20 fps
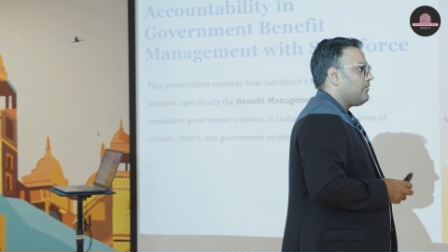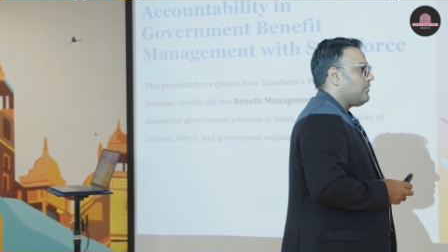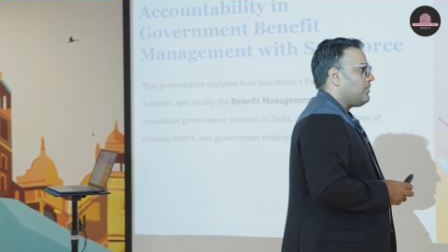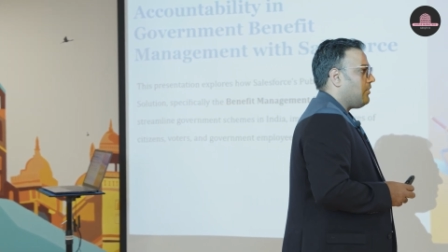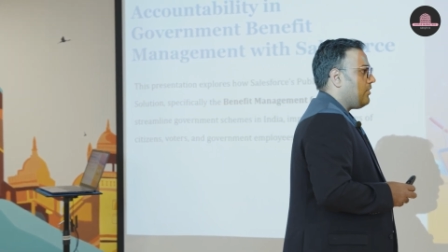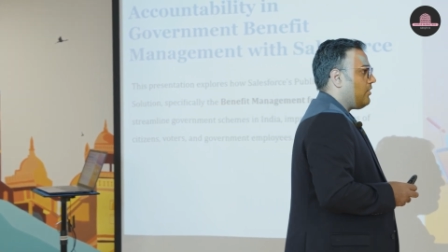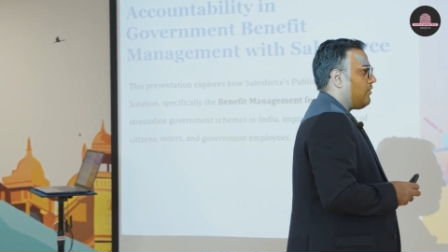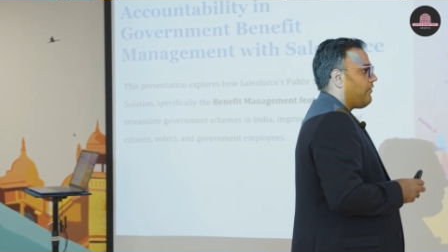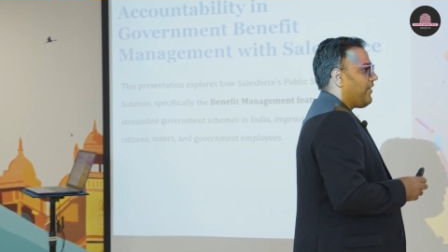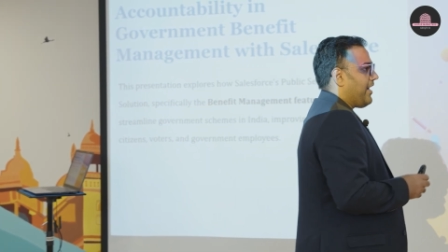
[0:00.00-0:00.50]

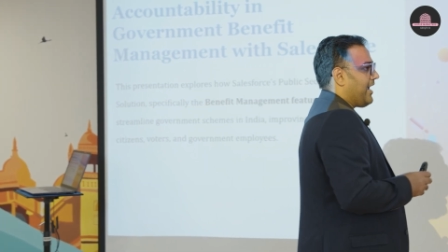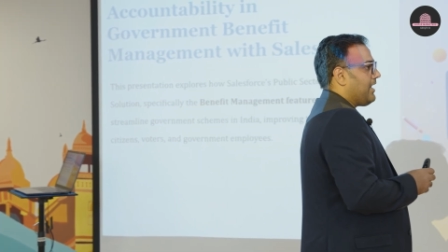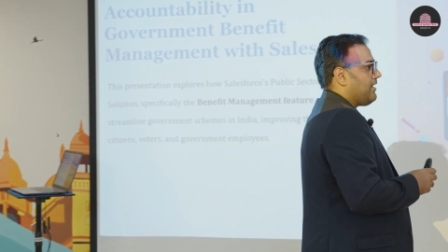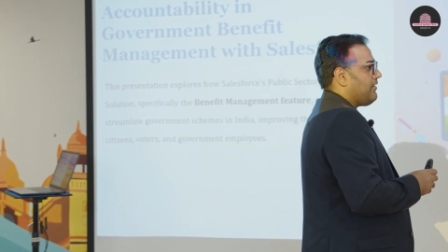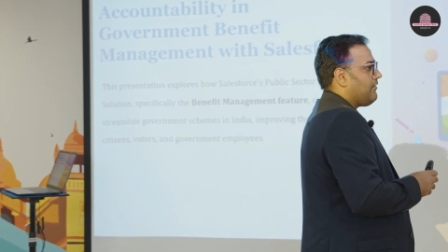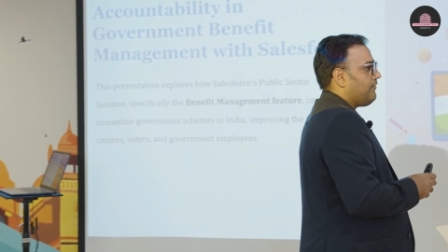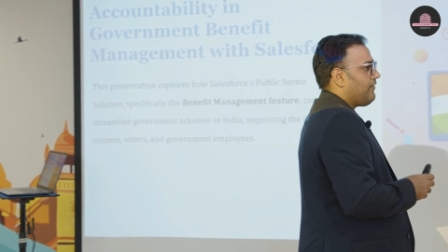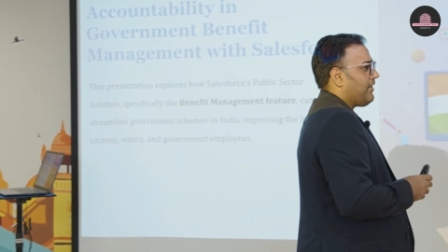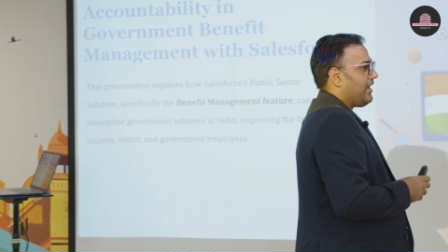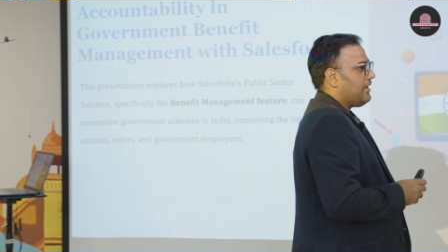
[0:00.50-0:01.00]

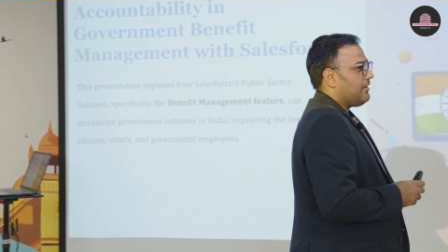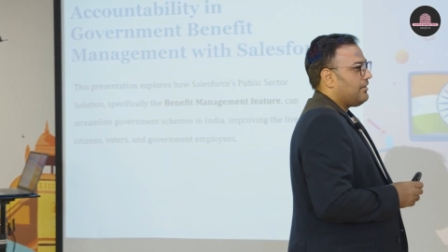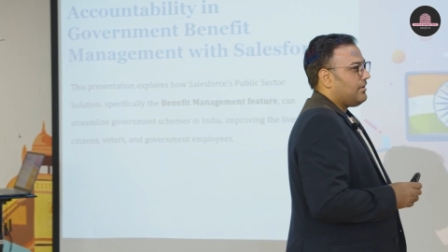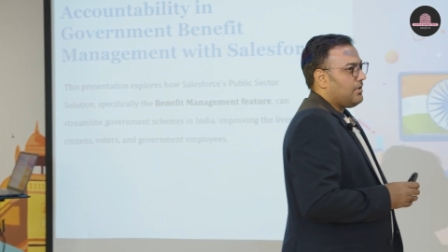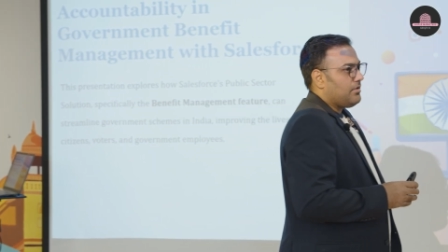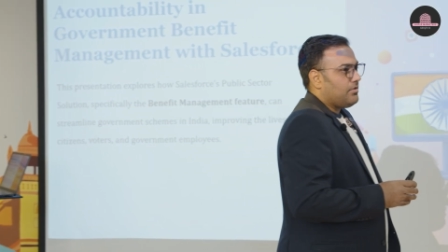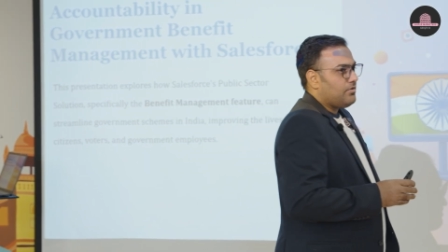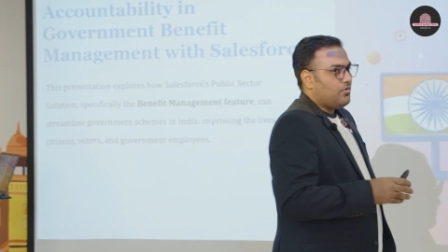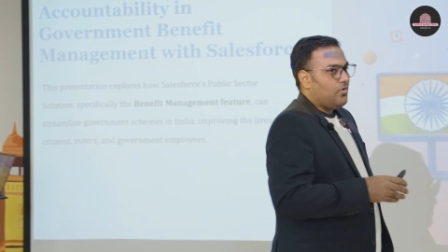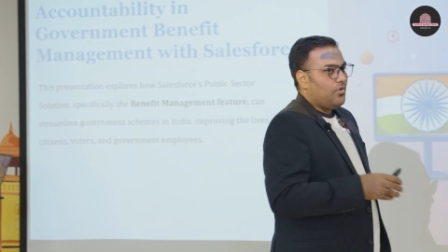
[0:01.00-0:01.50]
When
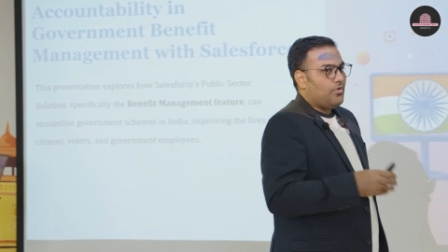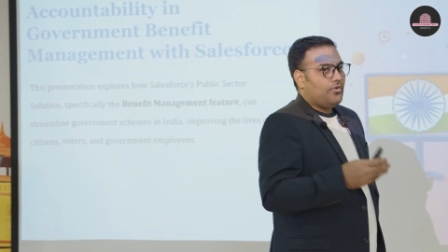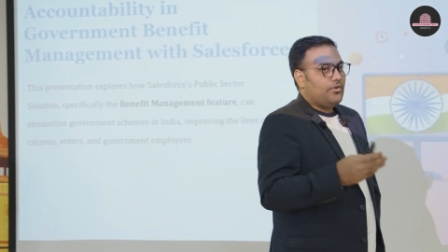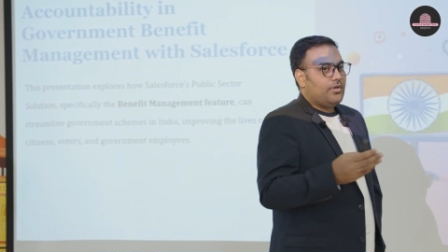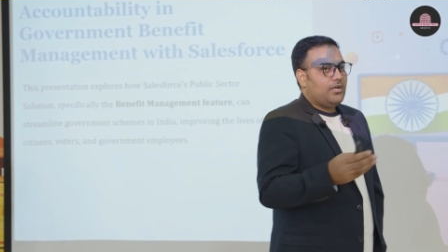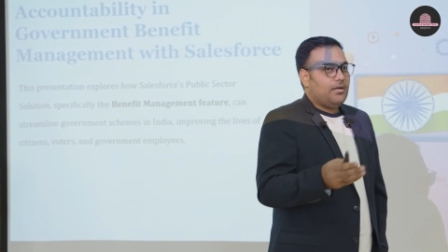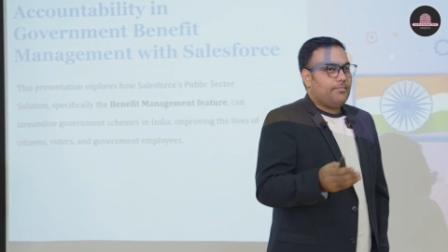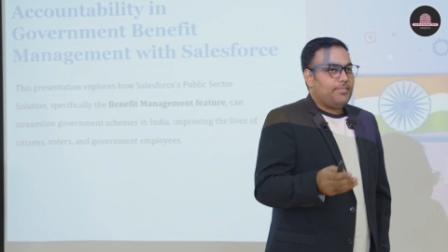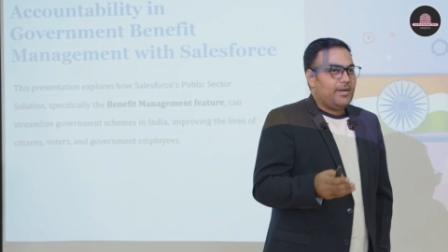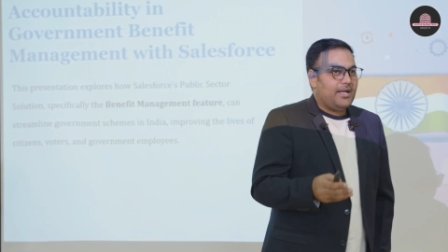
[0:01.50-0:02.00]
this corona